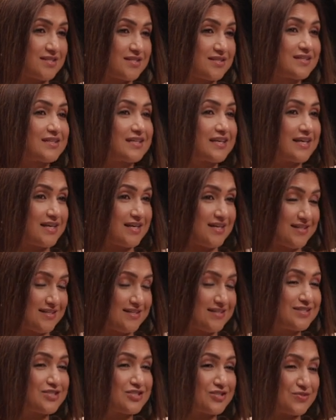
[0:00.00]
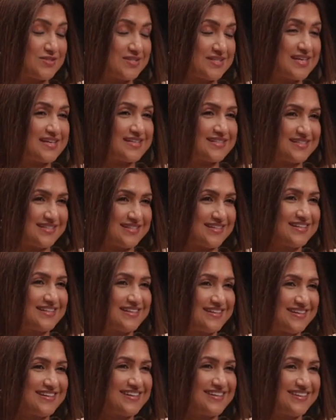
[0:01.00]
Really? So I'm very boring. I
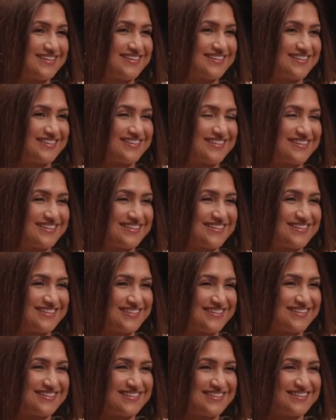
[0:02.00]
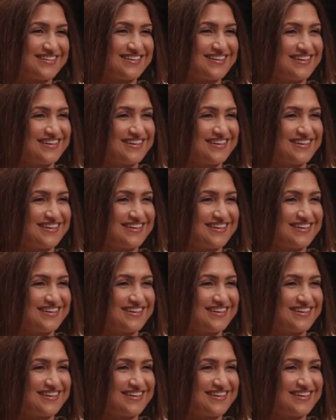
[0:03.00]
kind of just like my eggs.